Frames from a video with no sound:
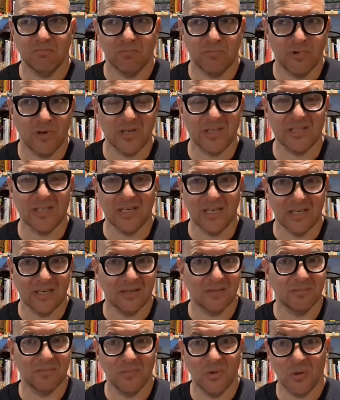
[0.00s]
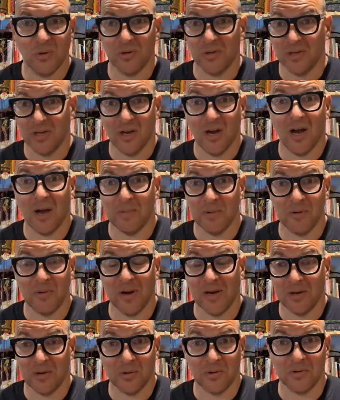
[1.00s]
printing, older than
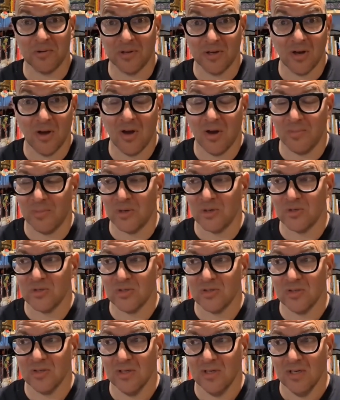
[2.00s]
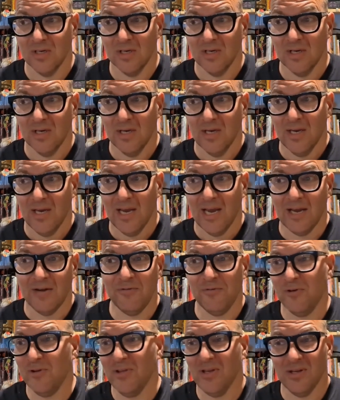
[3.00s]
copyright, older than commerce, and
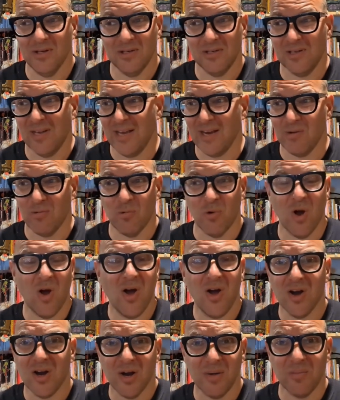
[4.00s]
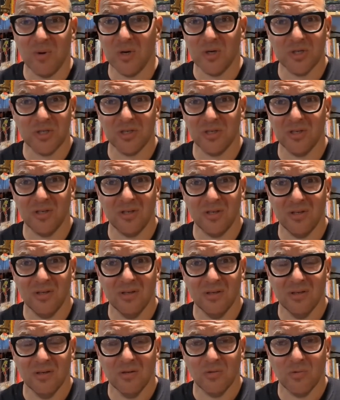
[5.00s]
for the like raw commercial
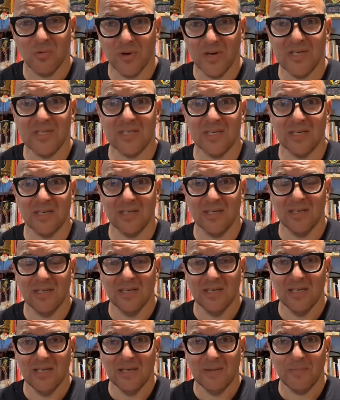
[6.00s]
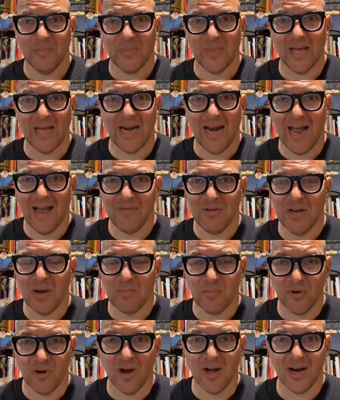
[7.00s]
reason that having a
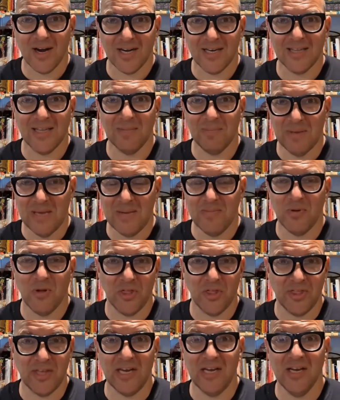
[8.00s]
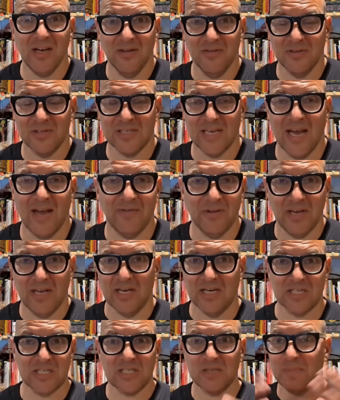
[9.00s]
product that people think of as having an
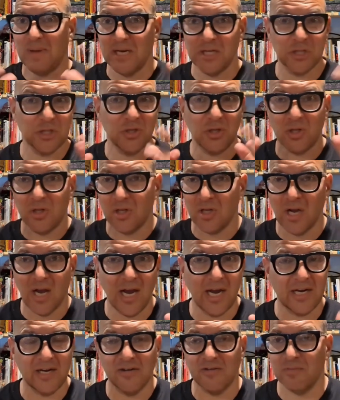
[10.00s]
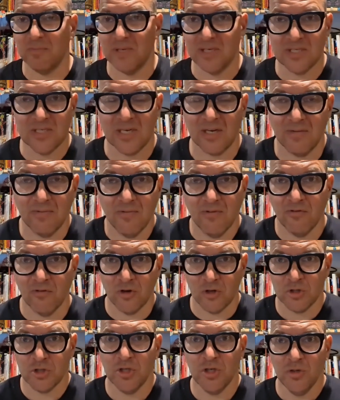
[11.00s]
especial kind of mystic
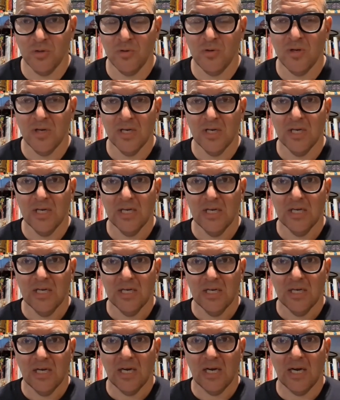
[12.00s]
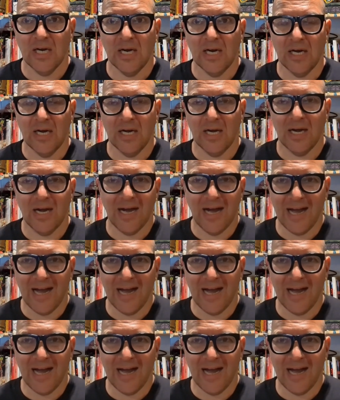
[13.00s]
virtue, I